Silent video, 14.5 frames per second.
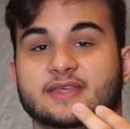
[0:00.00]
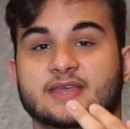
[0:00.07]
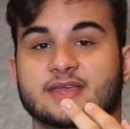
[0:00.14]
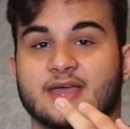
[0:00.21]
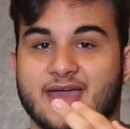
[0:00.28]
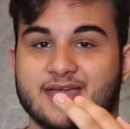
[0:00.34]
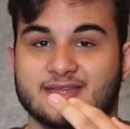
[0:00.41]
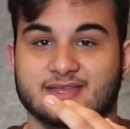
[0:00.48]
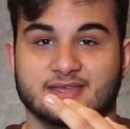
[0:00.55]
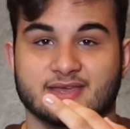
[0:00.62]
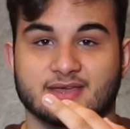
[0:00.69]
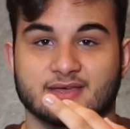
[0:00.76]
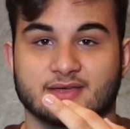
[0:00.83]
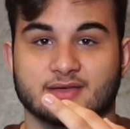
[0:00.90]
the 80
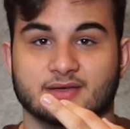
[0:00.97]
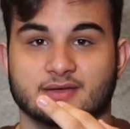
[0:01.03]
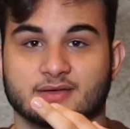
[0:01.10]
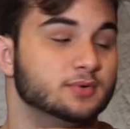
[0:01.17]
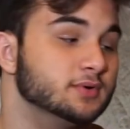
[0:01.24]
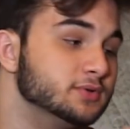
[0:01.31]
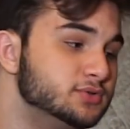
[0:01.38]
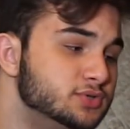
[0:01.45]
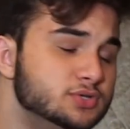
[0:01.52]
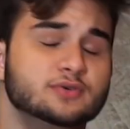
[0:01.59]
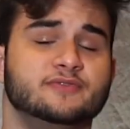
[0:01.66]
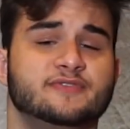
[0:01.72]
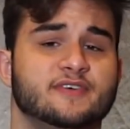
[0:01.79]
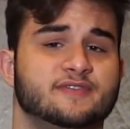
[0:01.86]
gig or
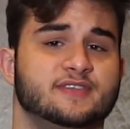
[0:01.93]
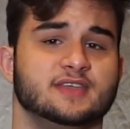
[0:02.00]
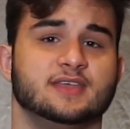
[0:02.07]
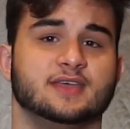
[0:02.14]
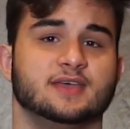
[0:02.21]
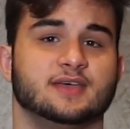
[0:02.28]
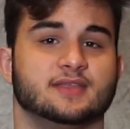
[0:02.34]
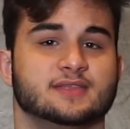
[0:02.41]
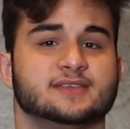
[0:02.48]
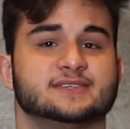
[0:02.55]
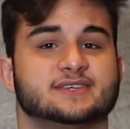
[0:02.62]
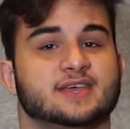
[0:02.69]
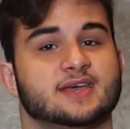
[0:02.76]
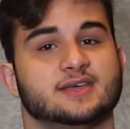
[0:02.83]
250 gig in
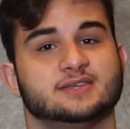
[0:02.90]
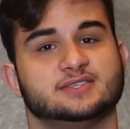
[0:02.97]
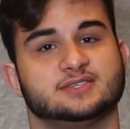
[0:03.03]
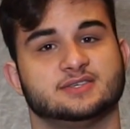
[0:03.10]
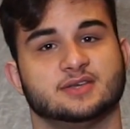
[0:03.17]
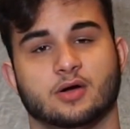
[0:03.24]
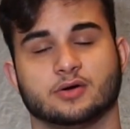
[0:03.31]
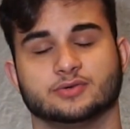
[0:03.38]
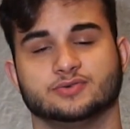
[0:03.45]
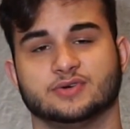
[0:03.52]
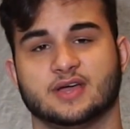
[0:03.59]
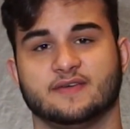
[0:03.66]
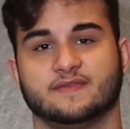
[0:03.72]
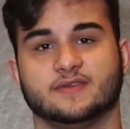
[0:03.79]
this case hard
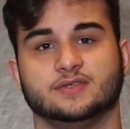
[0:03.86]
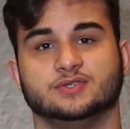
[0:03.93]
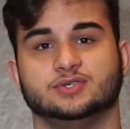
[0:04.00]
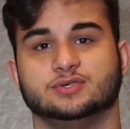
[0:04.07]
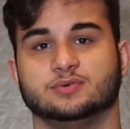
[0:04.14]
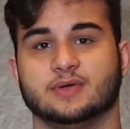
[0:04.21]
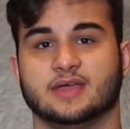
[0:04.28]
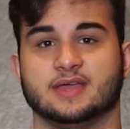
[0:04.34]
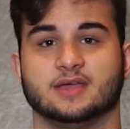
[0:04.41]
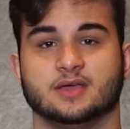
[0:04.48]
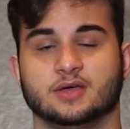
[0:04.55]
drive into a